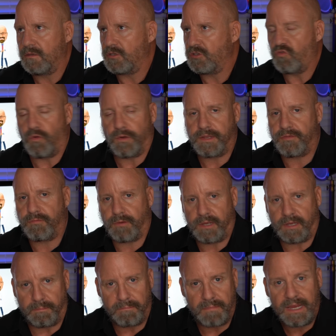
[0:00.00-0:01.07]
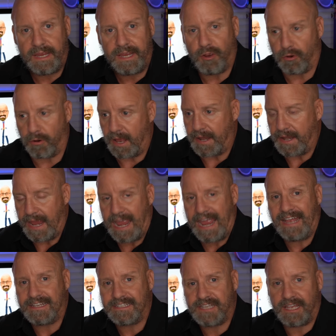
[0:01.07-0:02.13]
23andMe or on
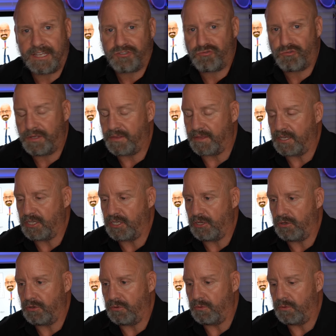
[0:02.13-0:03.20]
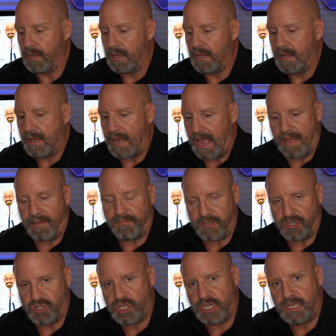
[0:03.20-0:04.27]
Ancestry that you have the
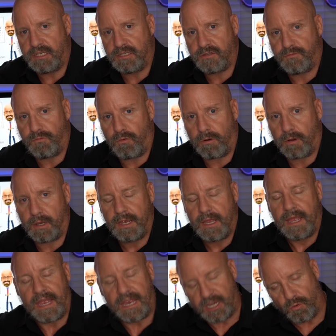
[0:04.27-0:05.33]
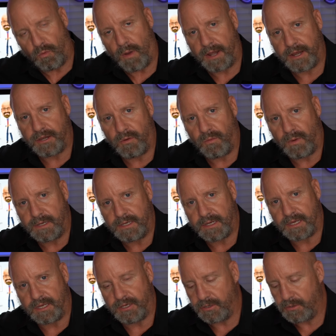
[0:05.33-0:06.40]
genes for it and you want to know what you
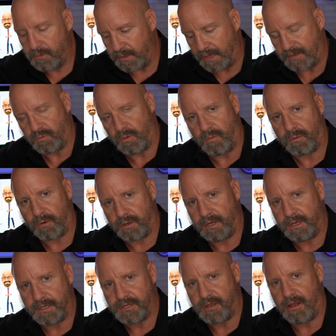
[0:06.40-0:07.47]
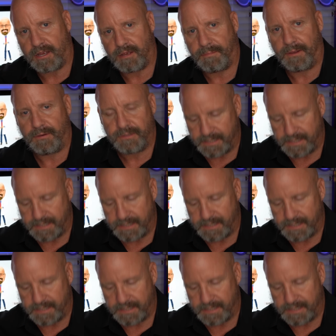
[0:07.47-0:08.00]
can do, that's what we're going to talk about